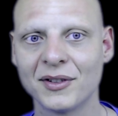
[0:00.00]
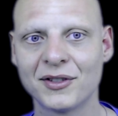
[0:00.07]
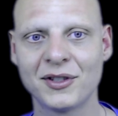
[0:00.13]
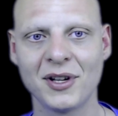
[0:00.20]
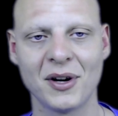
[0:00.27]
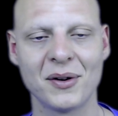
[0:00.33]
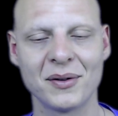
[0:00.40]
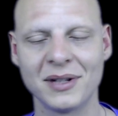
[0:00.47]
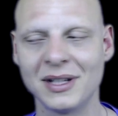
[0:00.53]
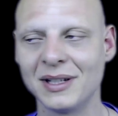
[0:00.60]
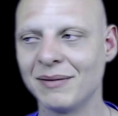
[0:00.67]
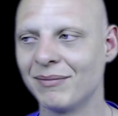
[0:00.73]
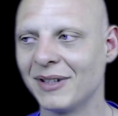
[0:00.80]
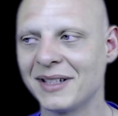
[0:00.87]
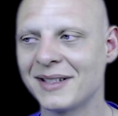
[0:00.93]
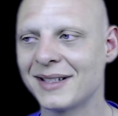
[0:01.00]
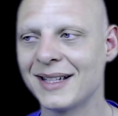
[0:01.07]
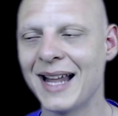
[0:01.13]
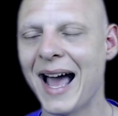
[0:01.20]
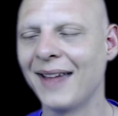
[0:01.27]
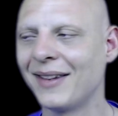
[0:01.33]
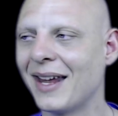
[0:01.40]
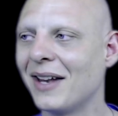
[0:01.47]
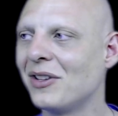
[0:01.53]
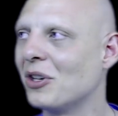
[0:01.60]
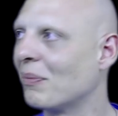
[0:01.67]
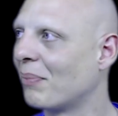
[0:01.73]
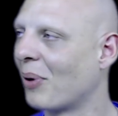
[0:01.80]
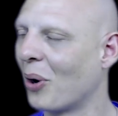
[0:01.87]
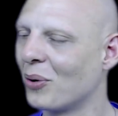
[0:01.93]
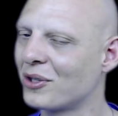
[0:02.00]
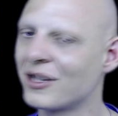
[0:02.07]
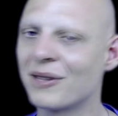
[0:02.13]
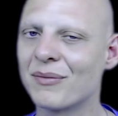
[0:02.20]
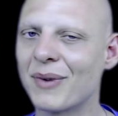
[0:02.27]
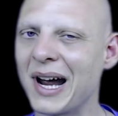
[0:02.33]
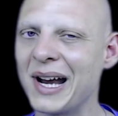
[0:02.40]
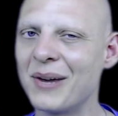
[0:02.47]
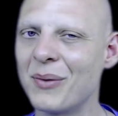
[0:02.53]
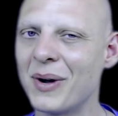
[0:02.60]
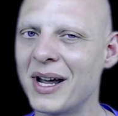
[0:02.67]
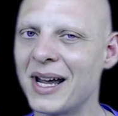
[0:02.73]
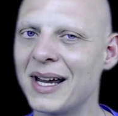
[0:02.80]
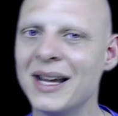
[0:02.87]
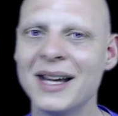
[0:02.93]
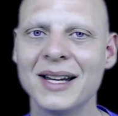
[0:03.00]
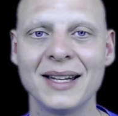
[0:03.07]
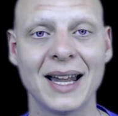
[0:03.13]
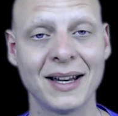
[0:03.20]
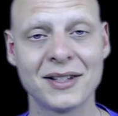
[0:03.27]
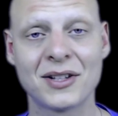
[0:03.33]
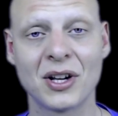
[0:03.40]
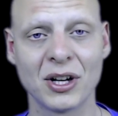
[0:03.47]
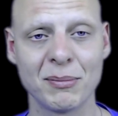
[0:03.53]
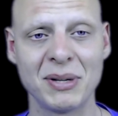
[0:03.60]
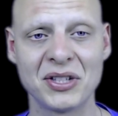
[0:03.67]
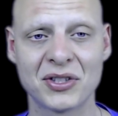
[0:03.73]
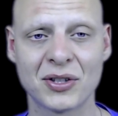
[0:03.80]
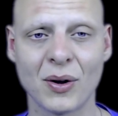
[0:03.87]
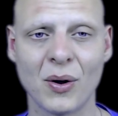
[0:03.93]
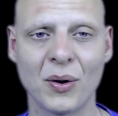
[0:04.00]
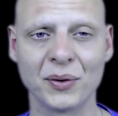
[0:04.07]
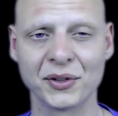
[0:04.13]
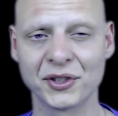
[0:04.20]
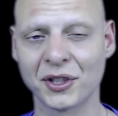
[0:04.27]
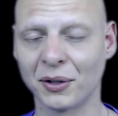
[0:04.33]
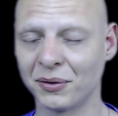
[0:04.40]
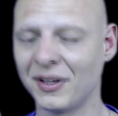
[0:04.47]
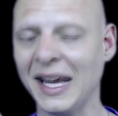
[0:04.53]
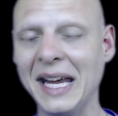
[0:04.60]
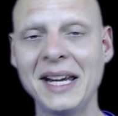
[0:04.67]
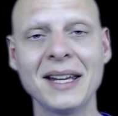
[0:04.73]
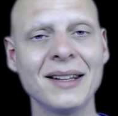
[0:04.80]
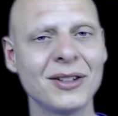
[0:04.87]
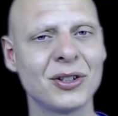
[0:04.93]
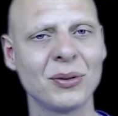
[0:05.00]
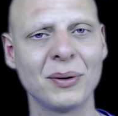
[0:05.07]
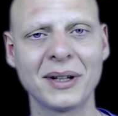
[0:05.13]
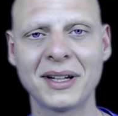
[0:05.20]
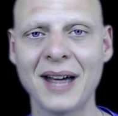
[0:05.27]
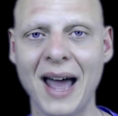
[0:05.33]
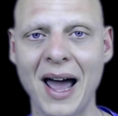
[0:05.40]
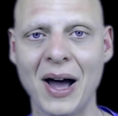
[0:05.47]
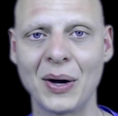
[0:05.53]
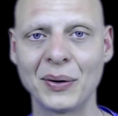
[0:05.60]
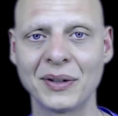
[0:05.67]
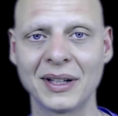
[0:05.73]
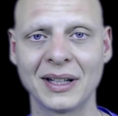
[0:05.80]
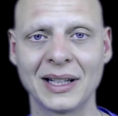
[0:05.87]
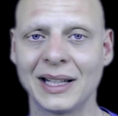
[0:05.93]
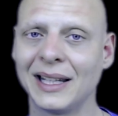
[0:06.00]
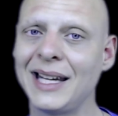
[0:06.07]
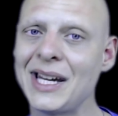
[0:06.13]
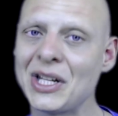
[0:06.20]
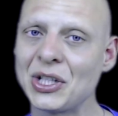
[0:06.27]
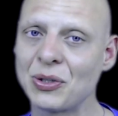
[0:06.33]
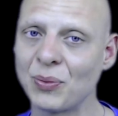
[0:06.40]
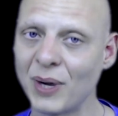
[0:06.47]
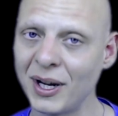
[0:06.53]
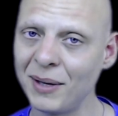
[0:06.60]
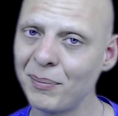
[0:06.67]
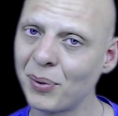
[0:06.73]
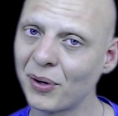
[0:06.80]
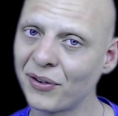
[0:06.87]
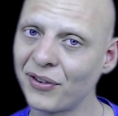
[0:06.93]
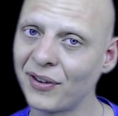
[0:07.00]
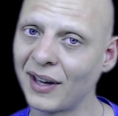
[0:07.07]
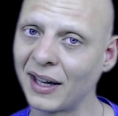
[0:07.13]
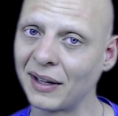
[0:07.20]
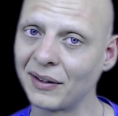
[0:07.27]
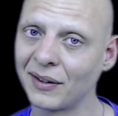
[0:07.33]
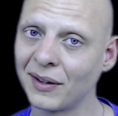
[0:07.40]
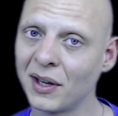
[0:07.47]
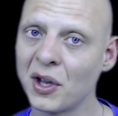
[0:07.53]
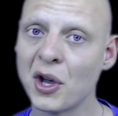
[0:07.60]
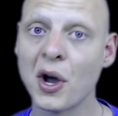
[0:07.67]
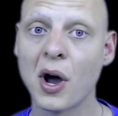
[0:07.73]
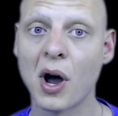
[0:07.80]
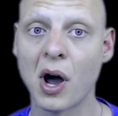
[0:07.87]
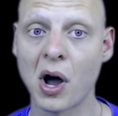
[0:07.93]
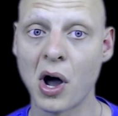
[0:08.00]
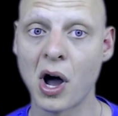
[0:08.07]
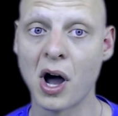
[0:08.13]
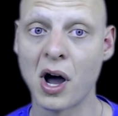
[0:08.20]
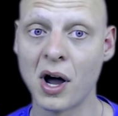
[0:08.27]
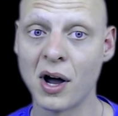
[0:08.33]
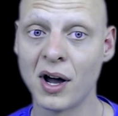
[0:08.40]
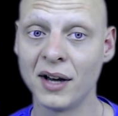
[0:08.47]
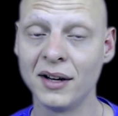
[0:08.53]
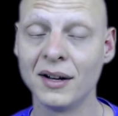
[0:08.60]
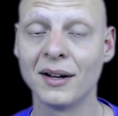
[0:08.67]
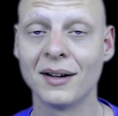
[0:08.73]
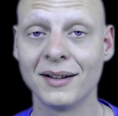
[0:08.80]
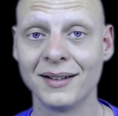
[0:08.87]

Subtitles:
So it's not that you post it right away that it's going to be sold. So take into account at least 1% on